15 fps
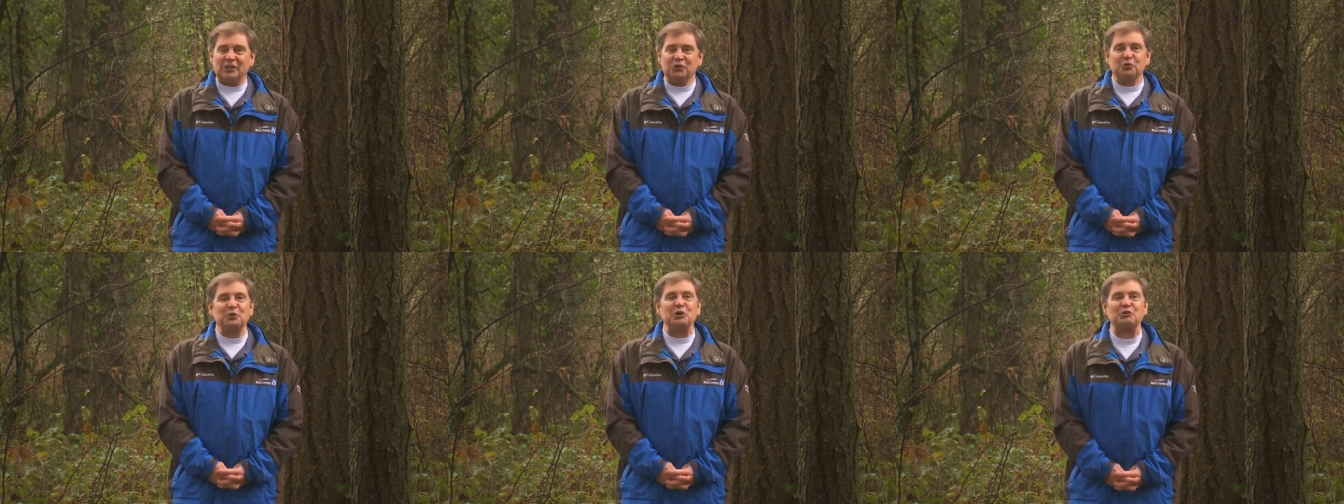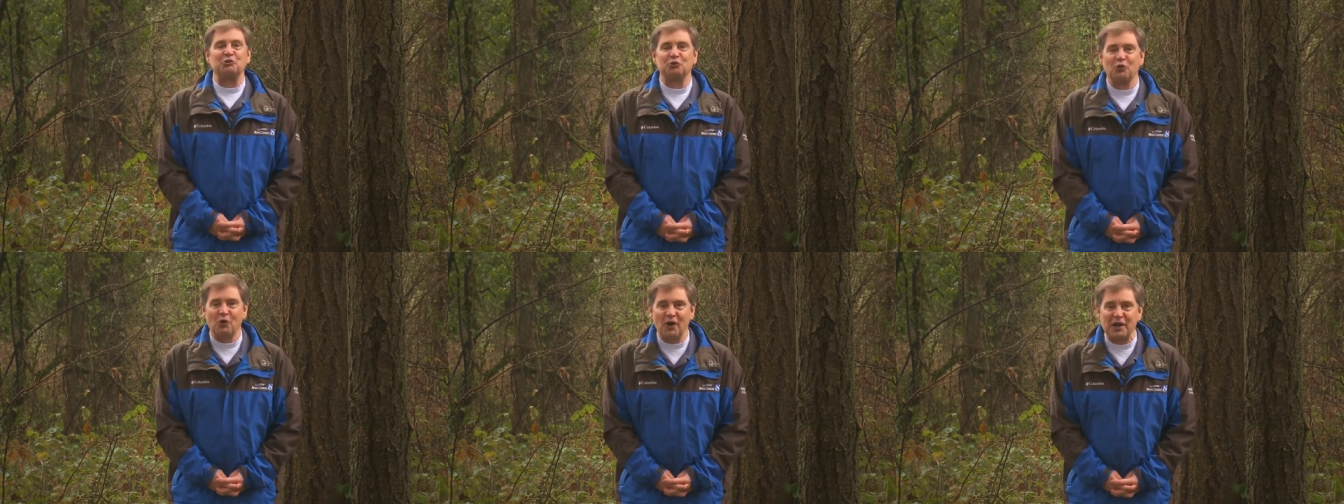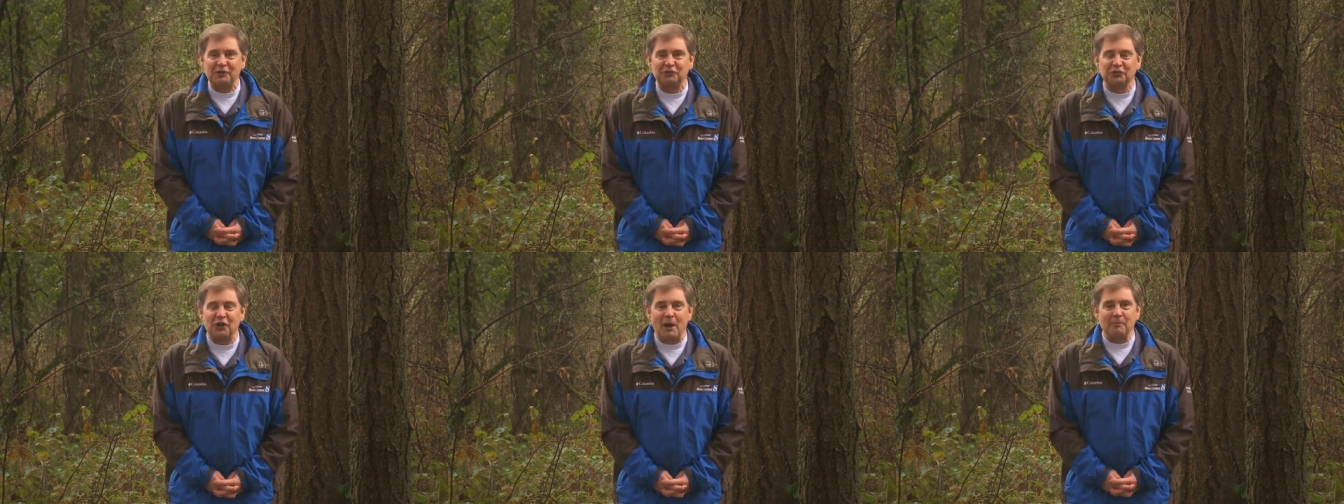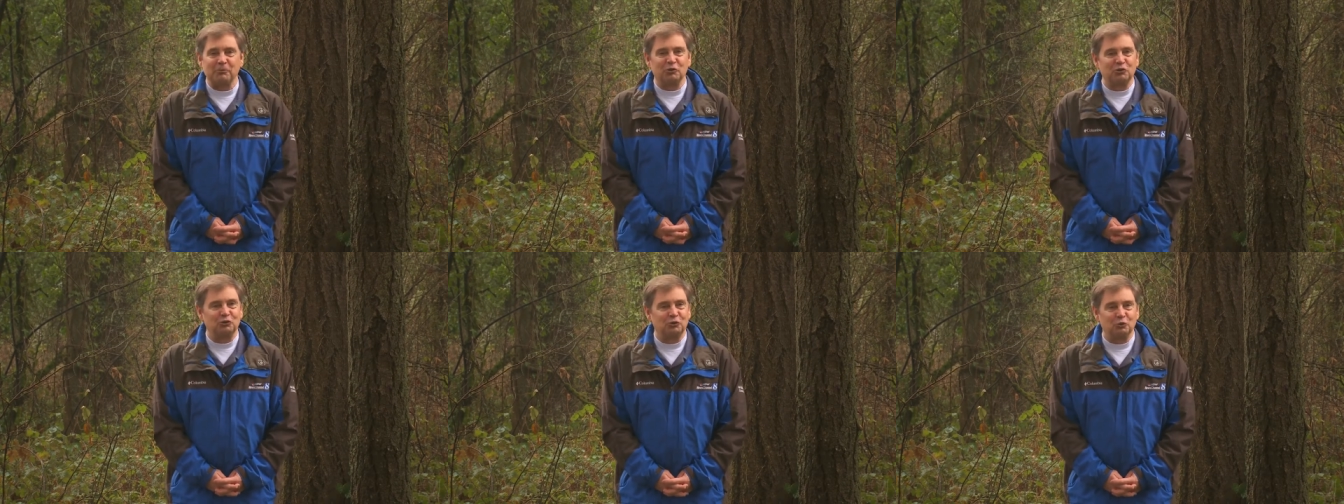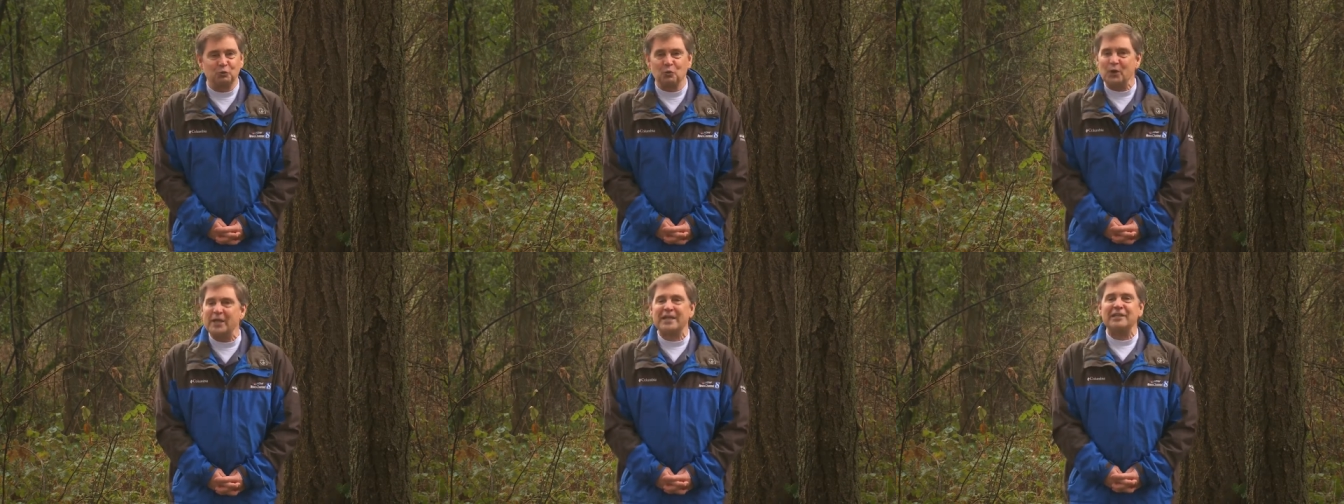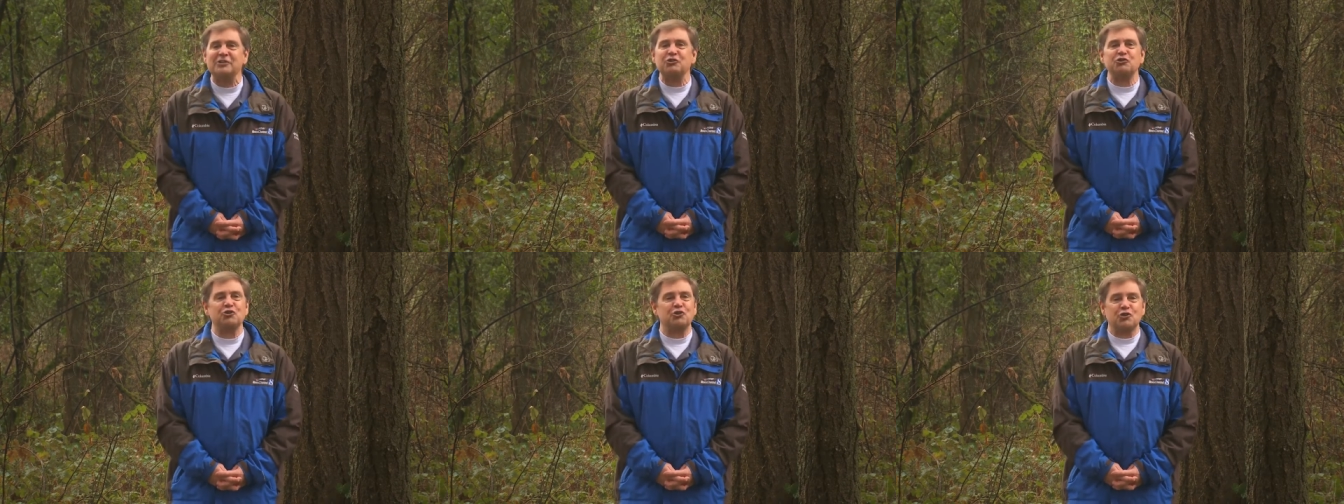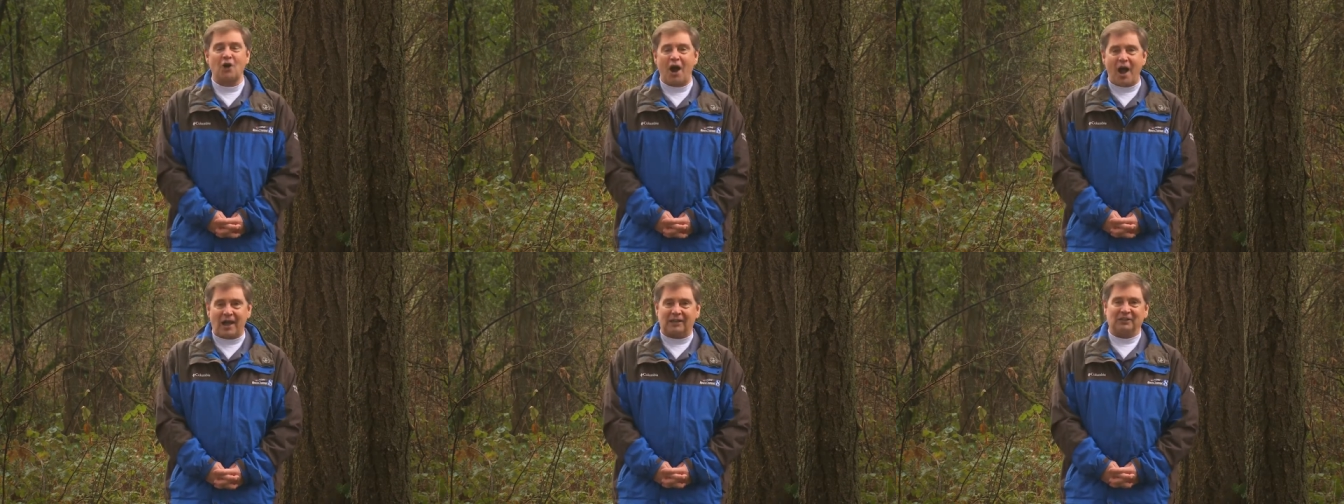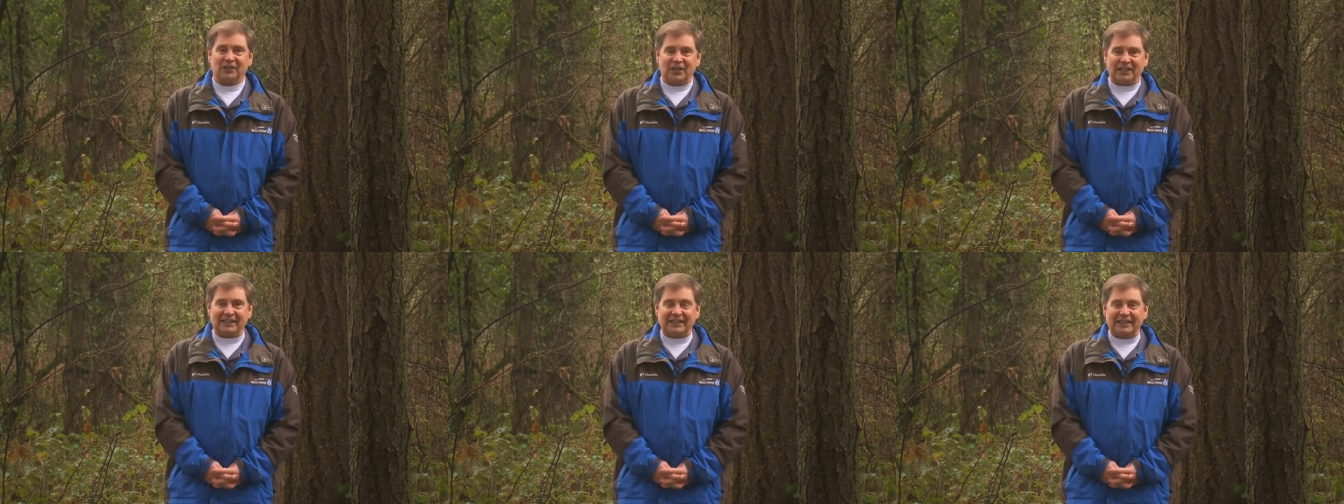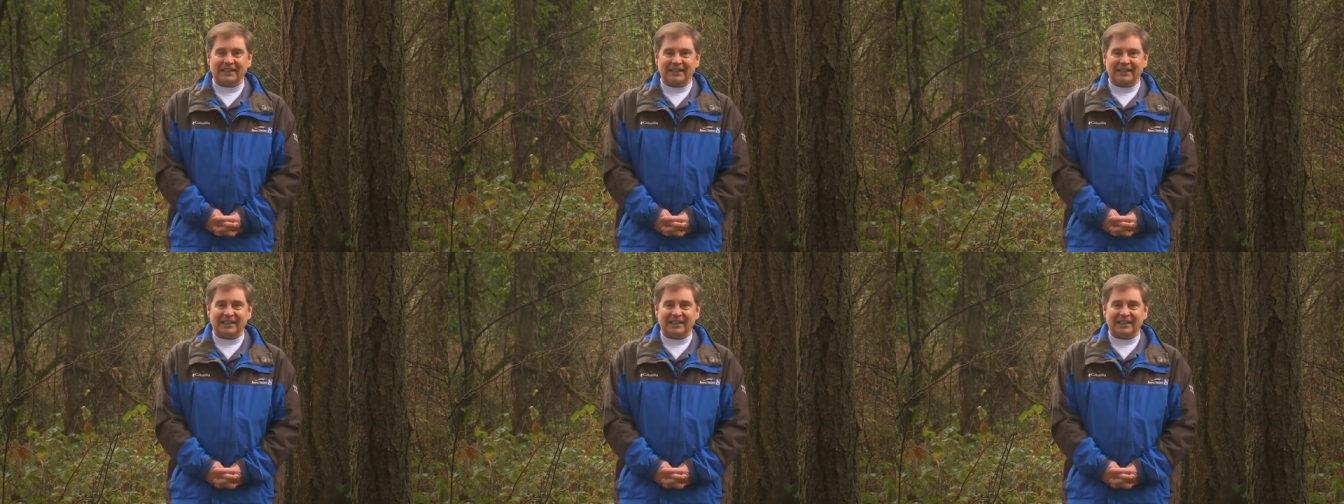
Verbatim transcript: to enjoy some sweet chocolate.